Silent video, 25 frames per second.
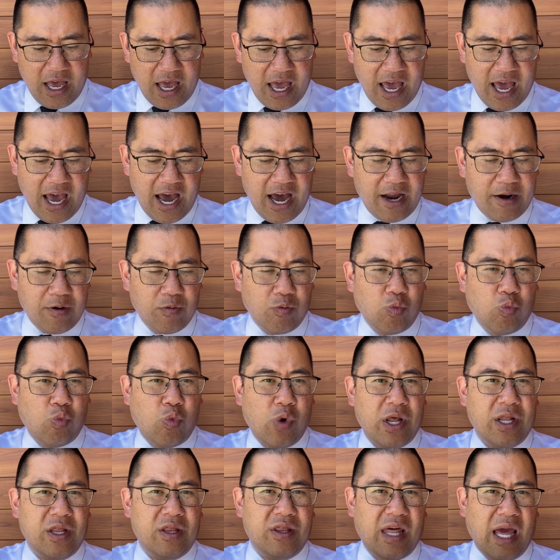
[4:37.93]
And
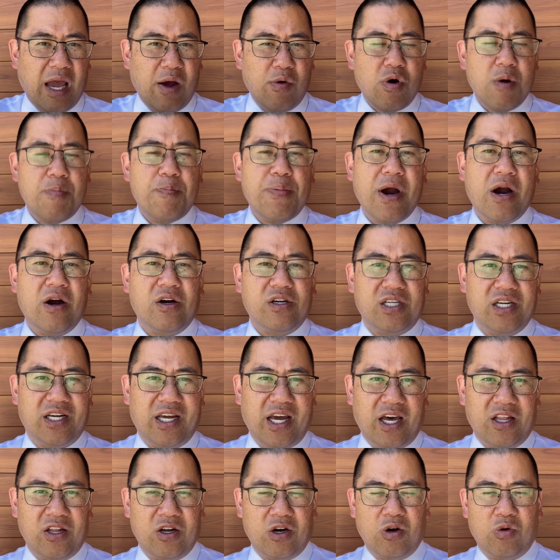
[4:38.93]
when they were paired
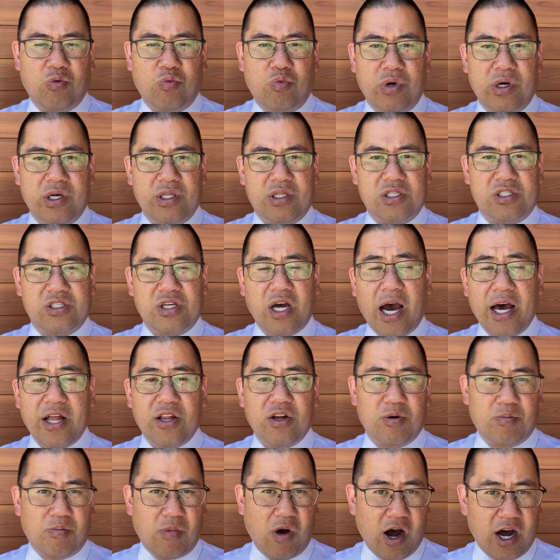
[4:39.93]
together with
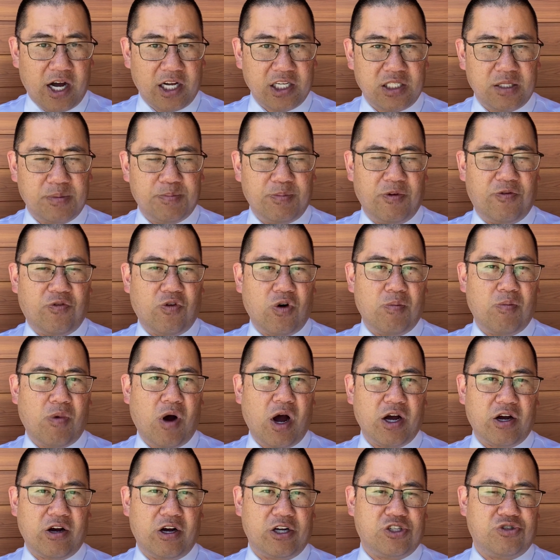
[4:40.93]
Tyler Motte before
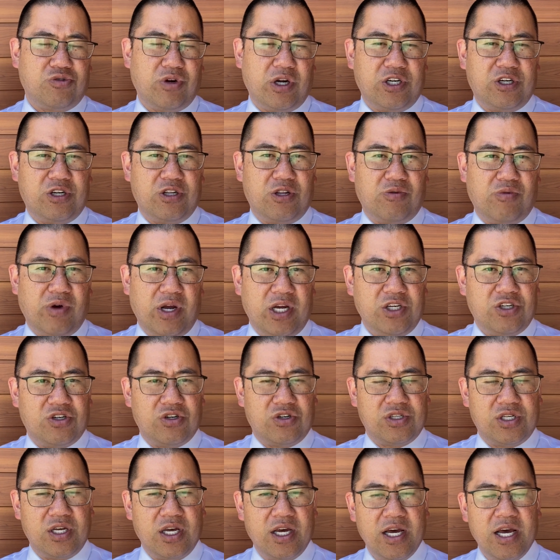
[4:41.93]
Motte got traded to the
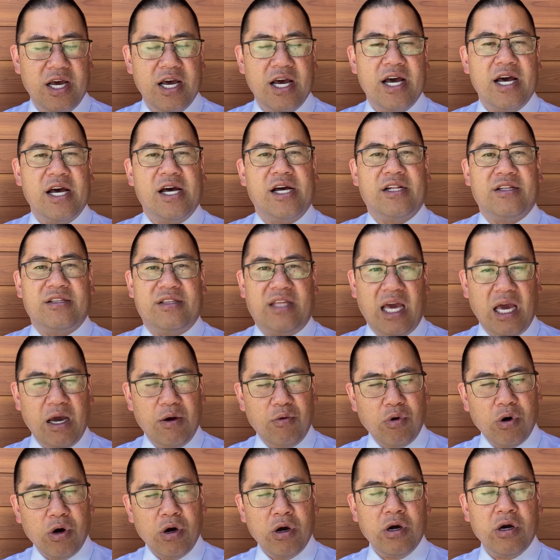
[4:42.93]
Rangers, they
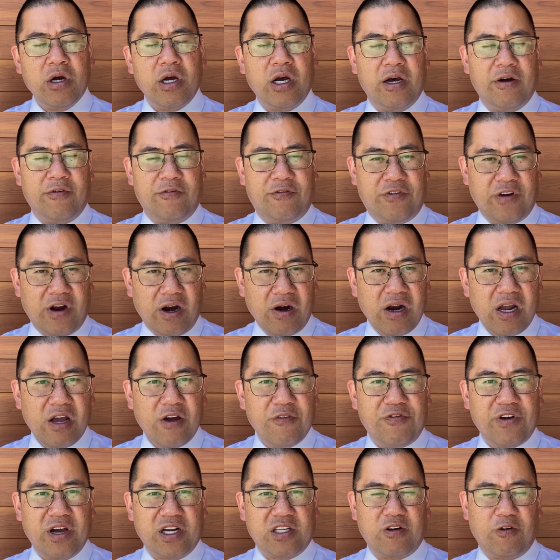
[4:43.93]
were a very
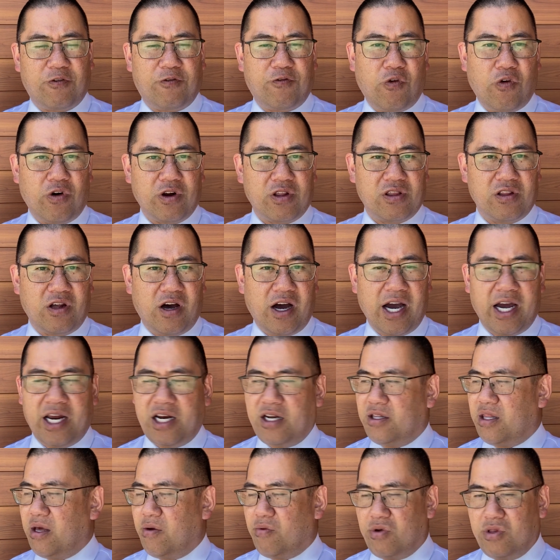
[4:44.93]
effective fourth
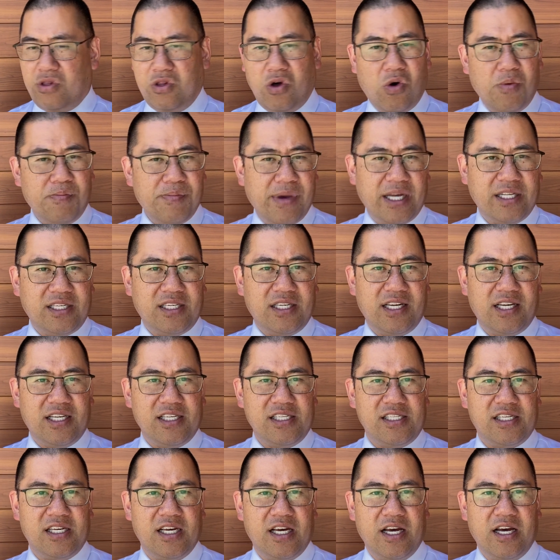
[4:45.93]
line. They were low
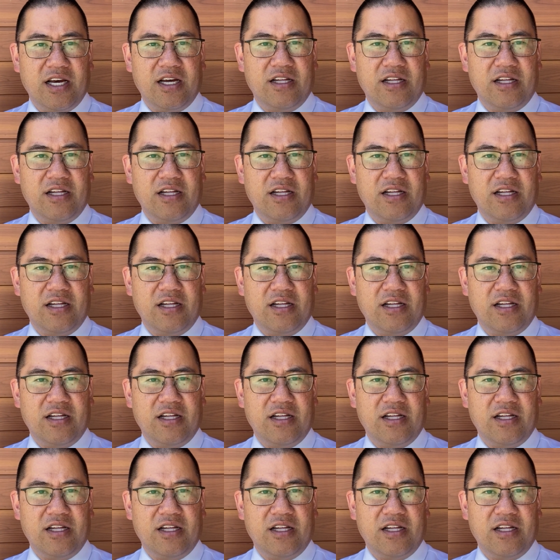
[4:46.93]
maintenance.